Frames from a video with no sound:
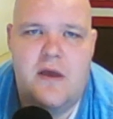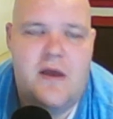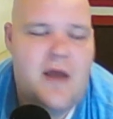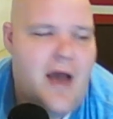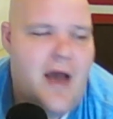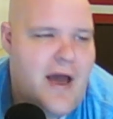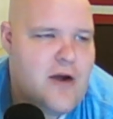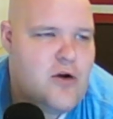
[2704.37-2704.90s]

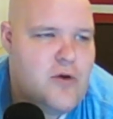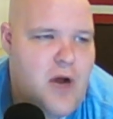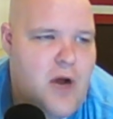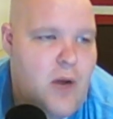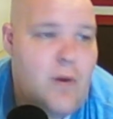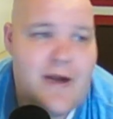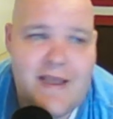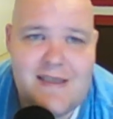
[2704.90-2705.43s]
I don't know. I
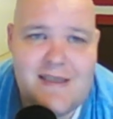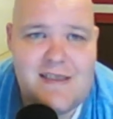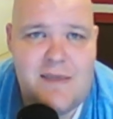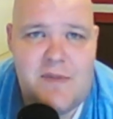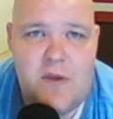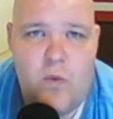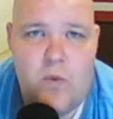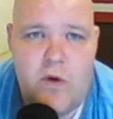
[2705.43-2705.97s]
want to get
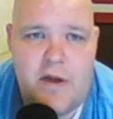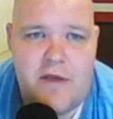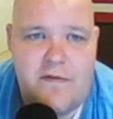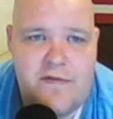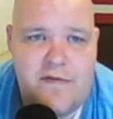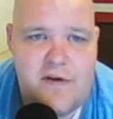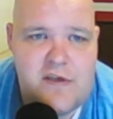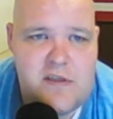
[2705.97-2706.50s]
something working
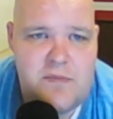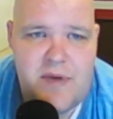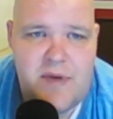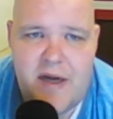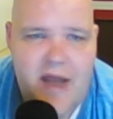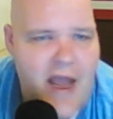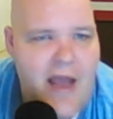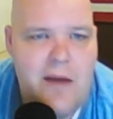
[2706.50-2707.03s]
first,
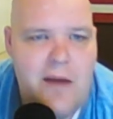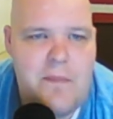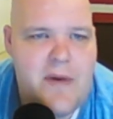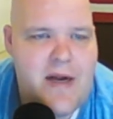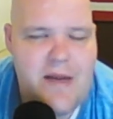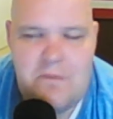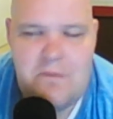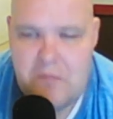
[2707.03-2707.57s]
but
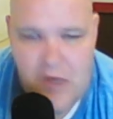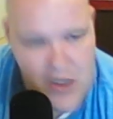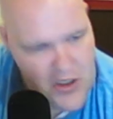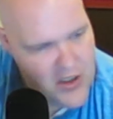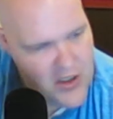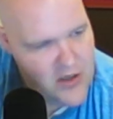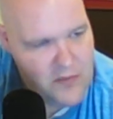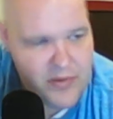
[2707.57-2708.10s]
I'm
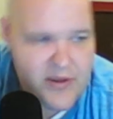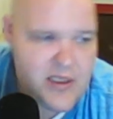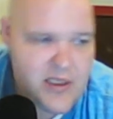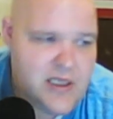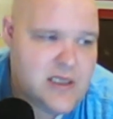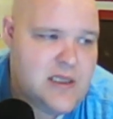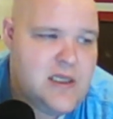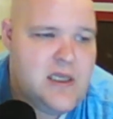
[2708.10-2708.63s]

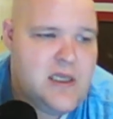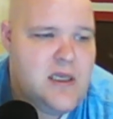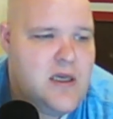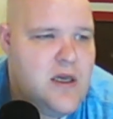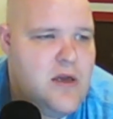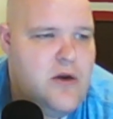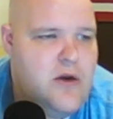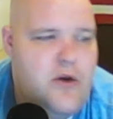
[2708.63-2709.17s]
completely
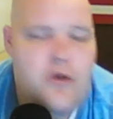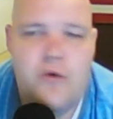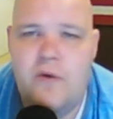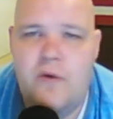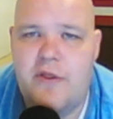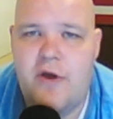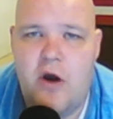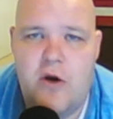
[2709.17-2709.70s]
new
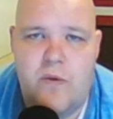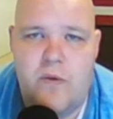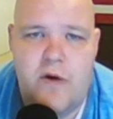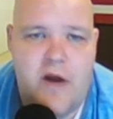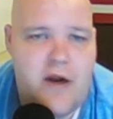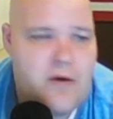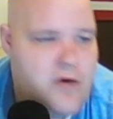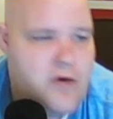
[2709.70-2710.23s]
with hardware.
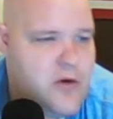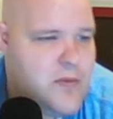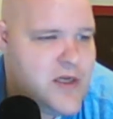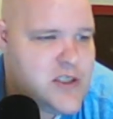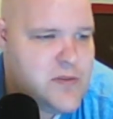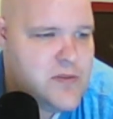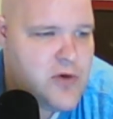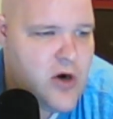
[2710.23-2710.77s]
I don't know
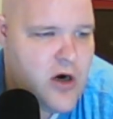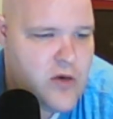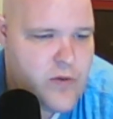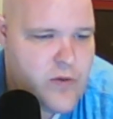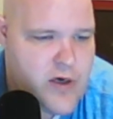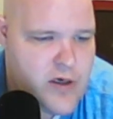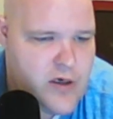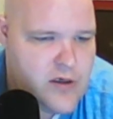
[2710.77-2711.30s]
much about
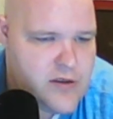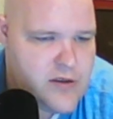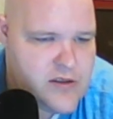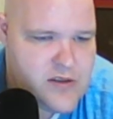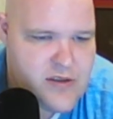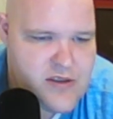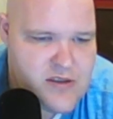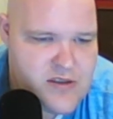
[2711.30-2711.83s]
hardware at all, and
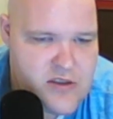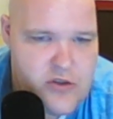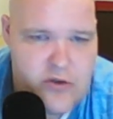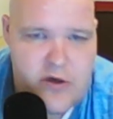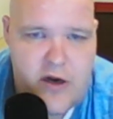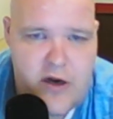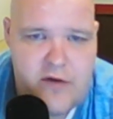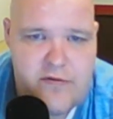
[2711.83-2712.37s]
so this is new
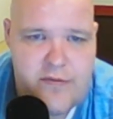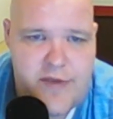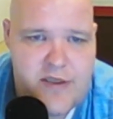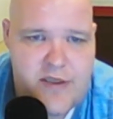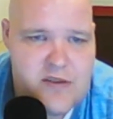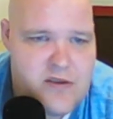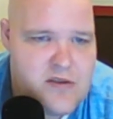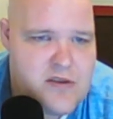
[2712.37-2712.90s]
ground for me.
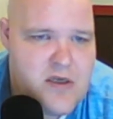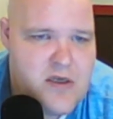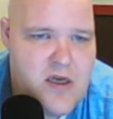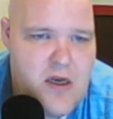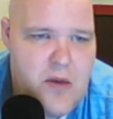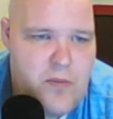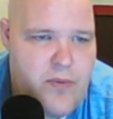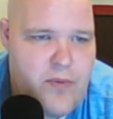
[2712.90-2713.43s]
And so it's
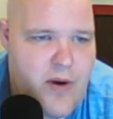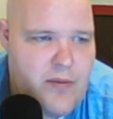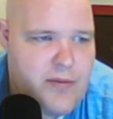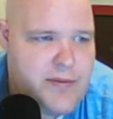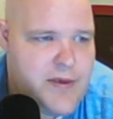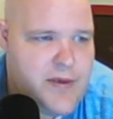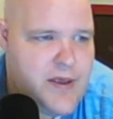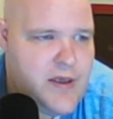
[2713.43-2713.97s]

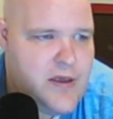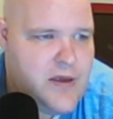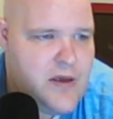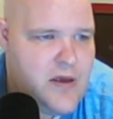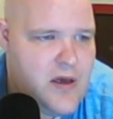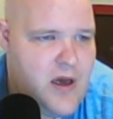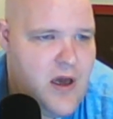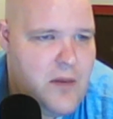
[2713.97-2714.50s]
probably
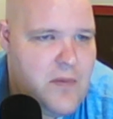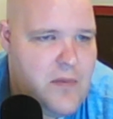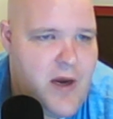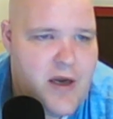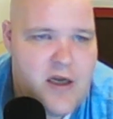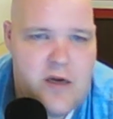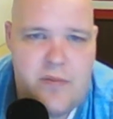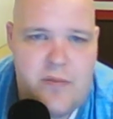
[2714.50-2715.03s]

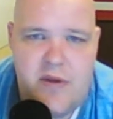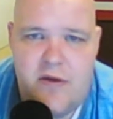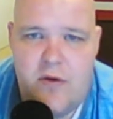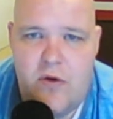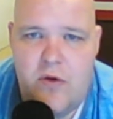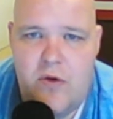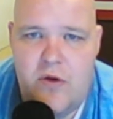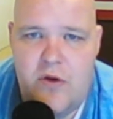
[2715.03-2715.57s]
not going to be
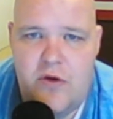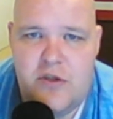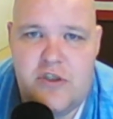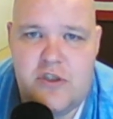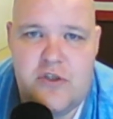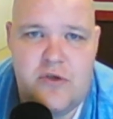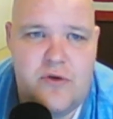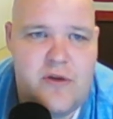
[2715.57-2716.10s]

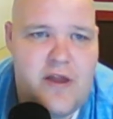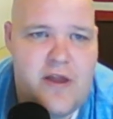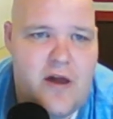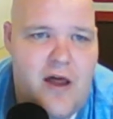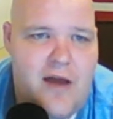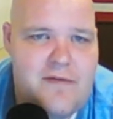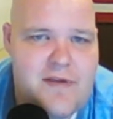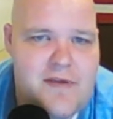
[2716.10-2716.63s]
soon that I'll
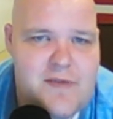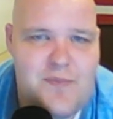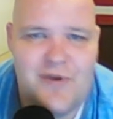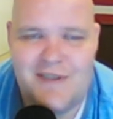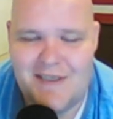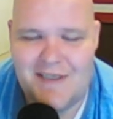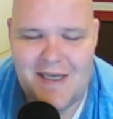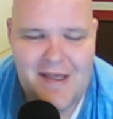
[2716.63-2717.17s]
have this
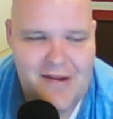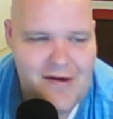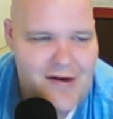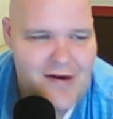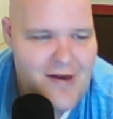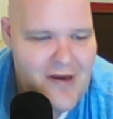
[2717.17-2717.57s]
put together.